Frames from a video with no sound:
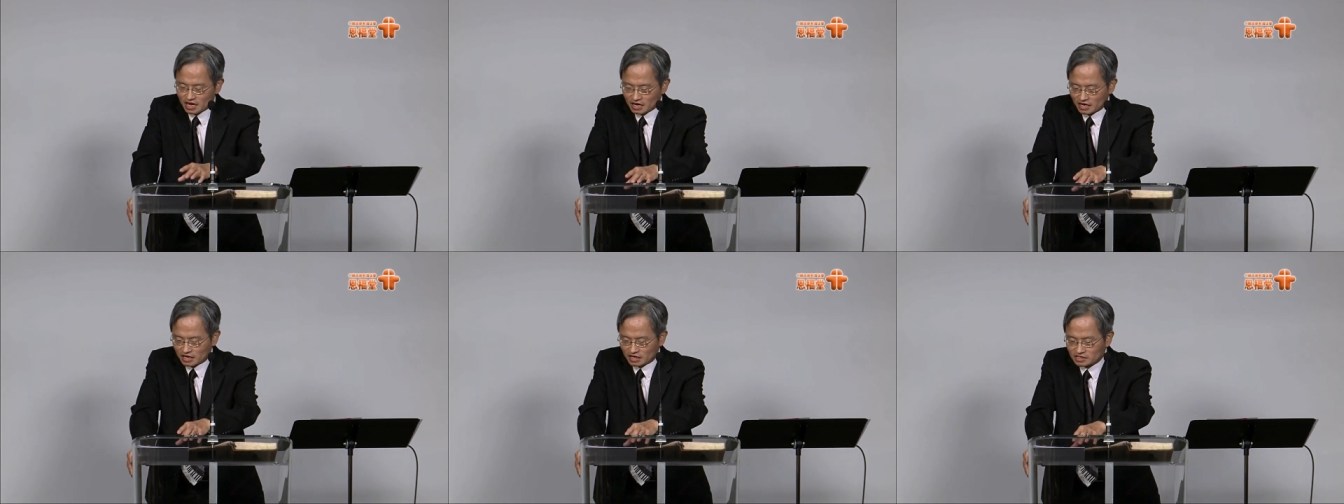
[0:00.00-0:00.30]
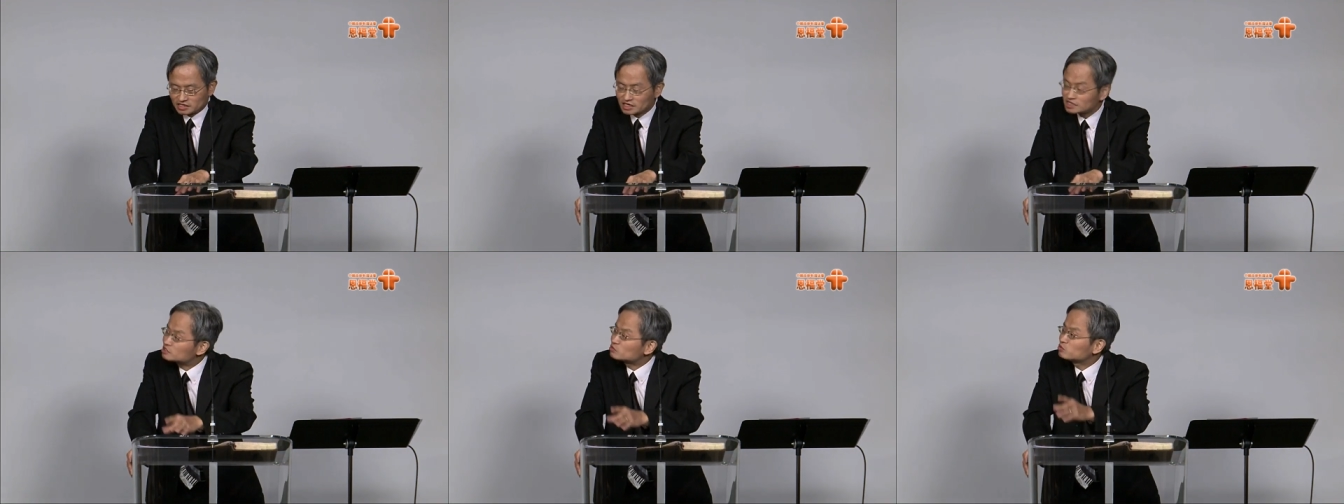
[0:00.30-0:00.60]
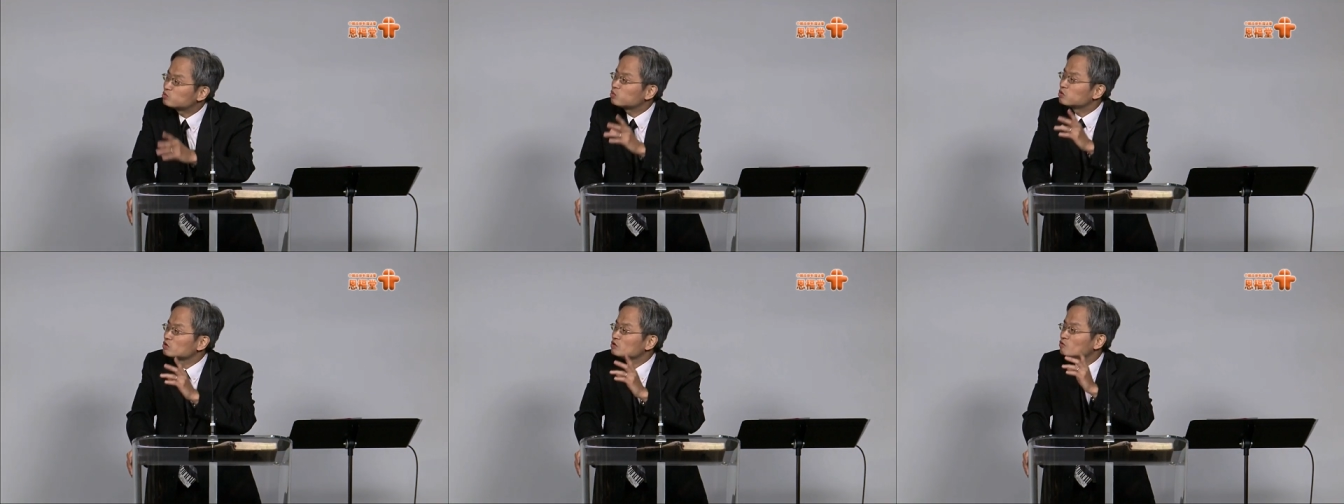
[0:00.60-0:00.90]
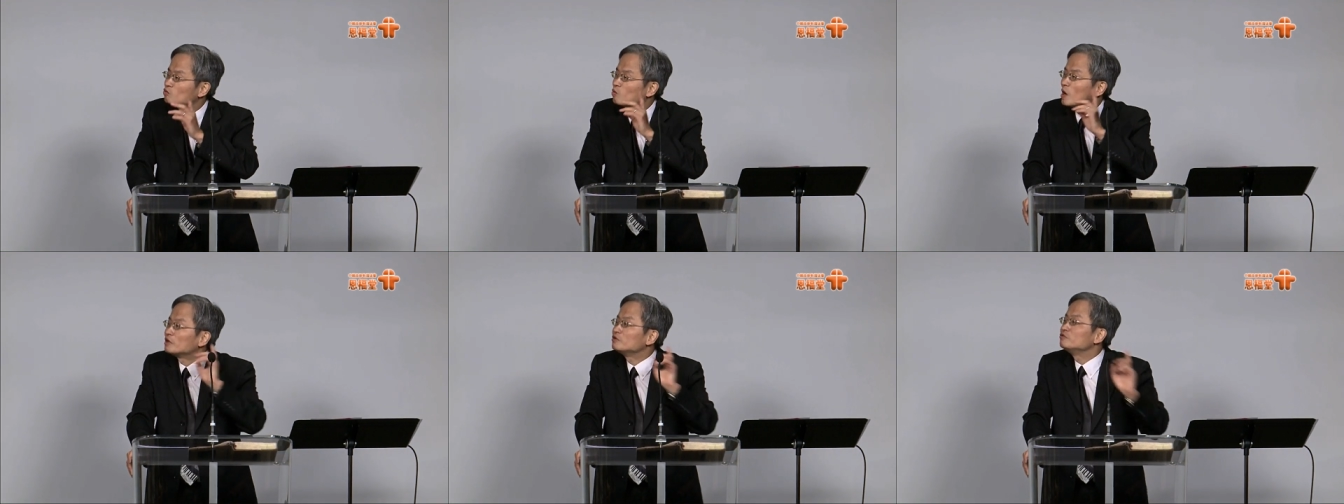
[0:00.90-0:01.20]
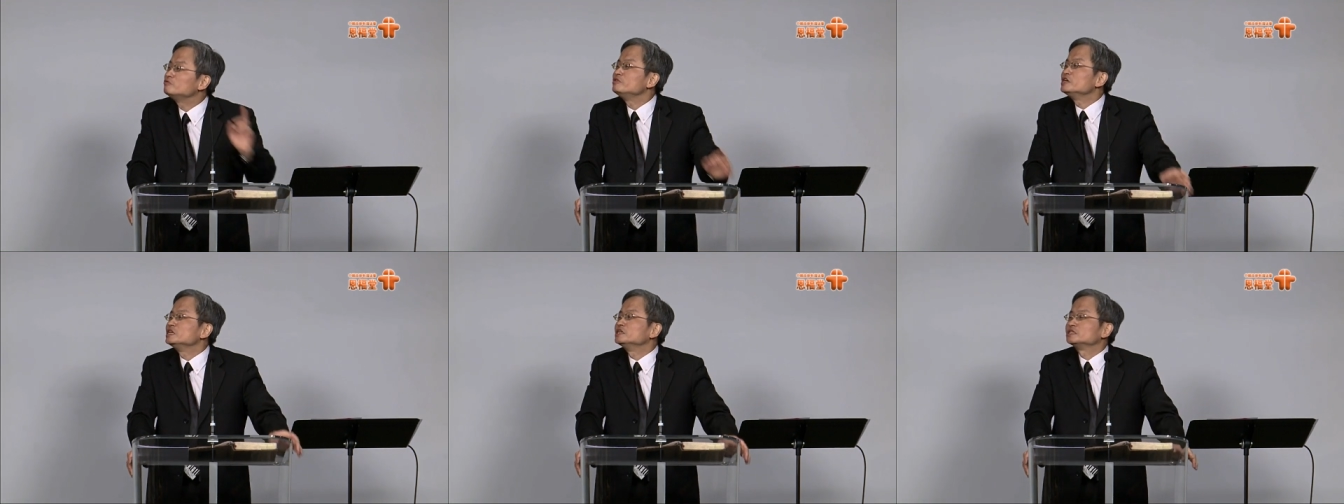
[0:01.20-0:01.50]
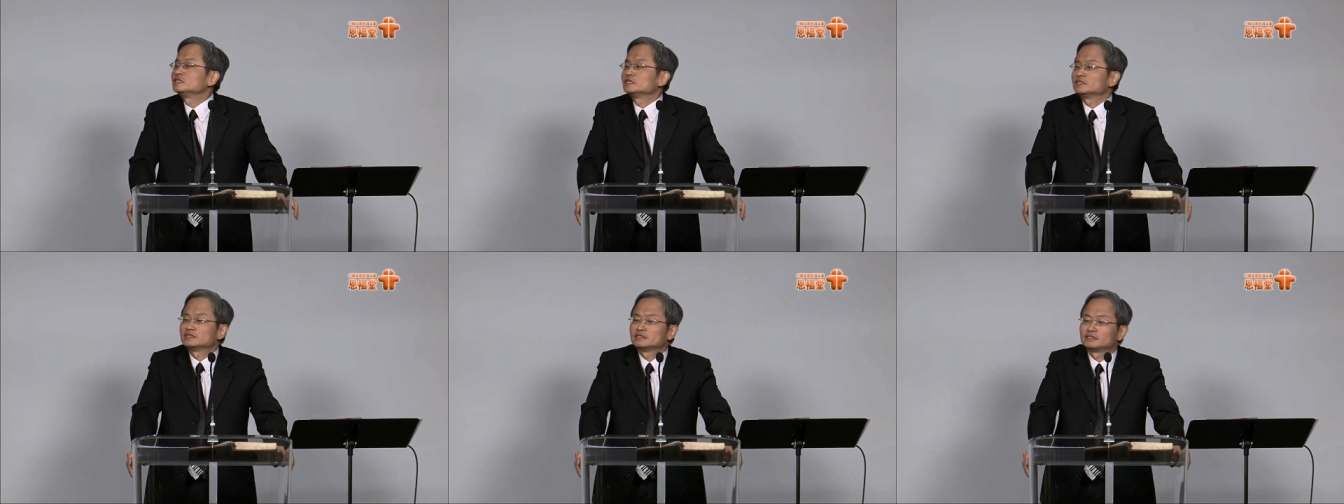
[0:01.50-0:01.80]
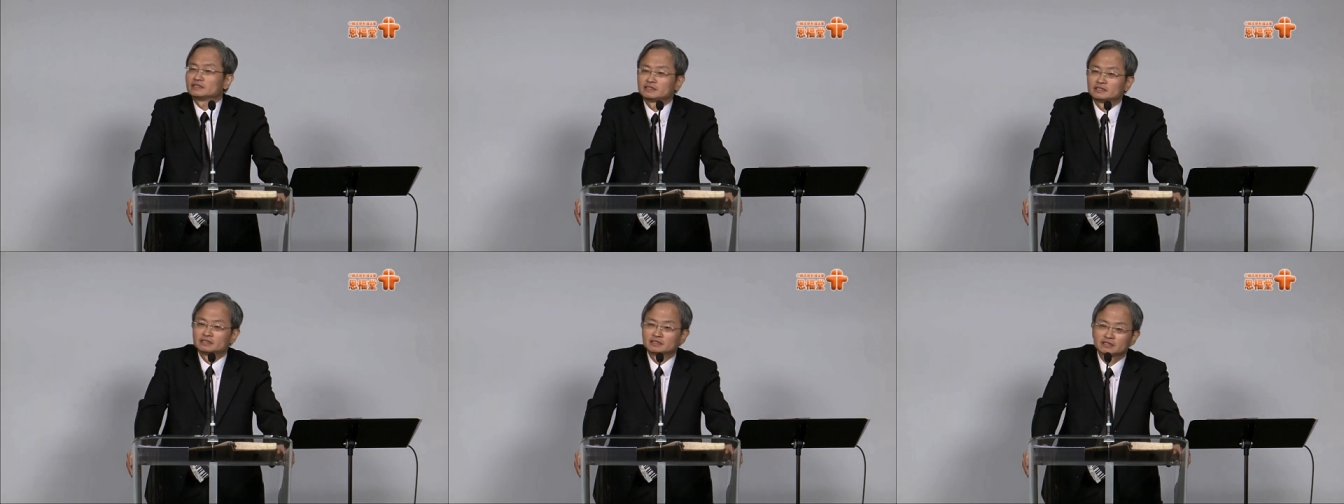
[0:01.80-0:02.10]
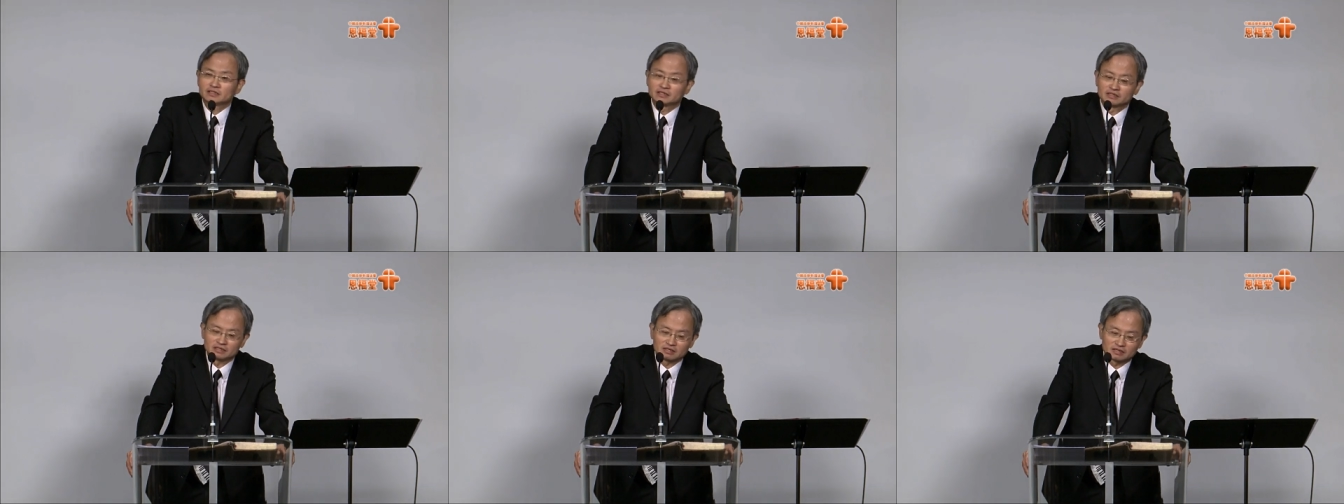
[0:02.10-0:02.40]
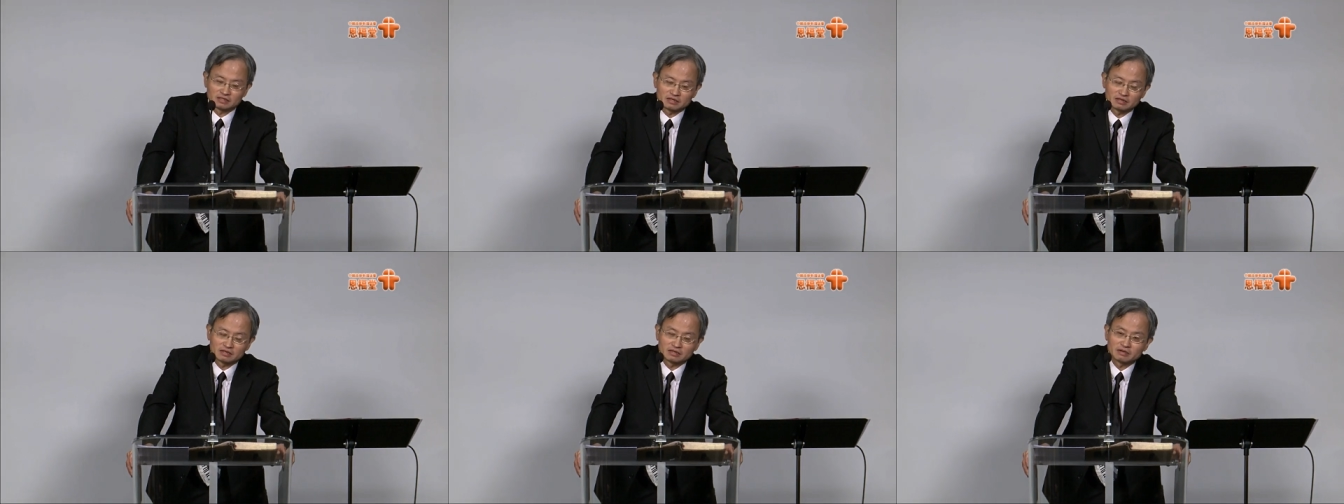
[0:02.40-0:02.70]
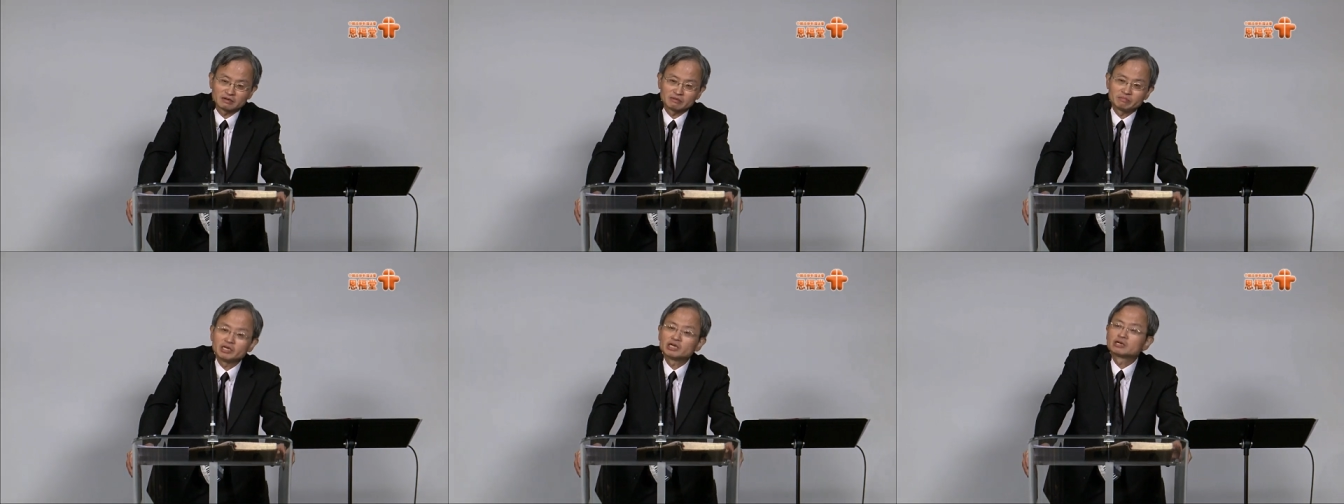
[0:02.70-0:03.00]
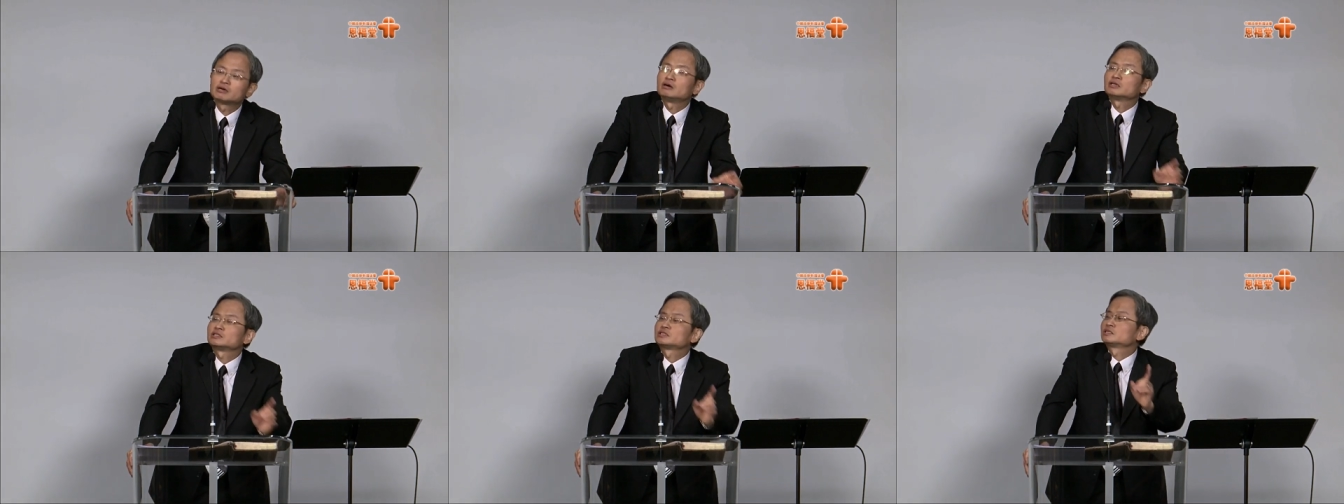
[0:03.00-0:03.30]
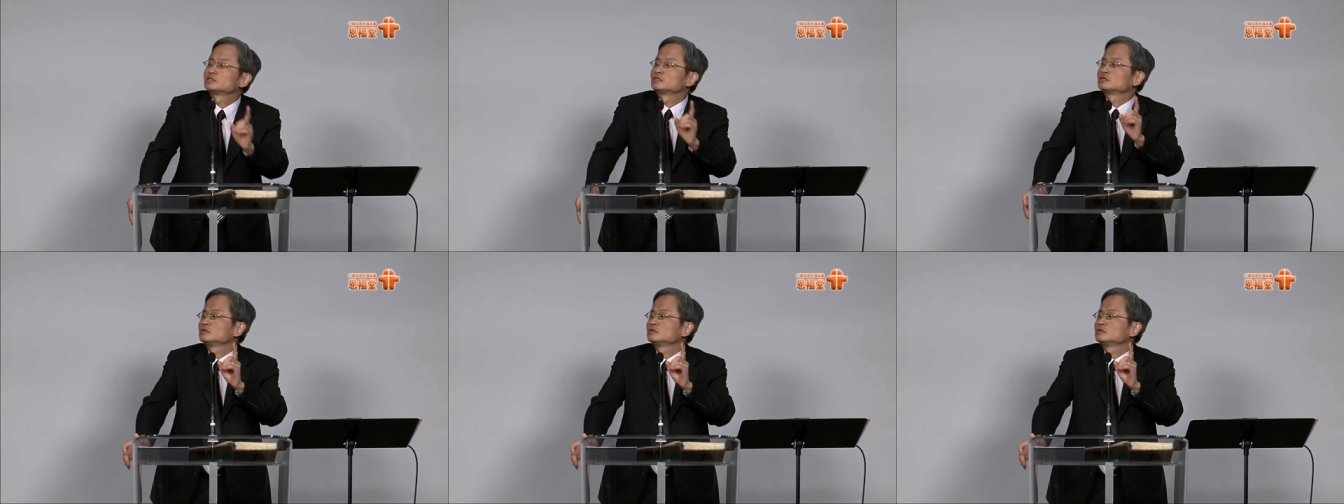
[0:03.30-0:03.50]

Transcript: It's just one reason. Because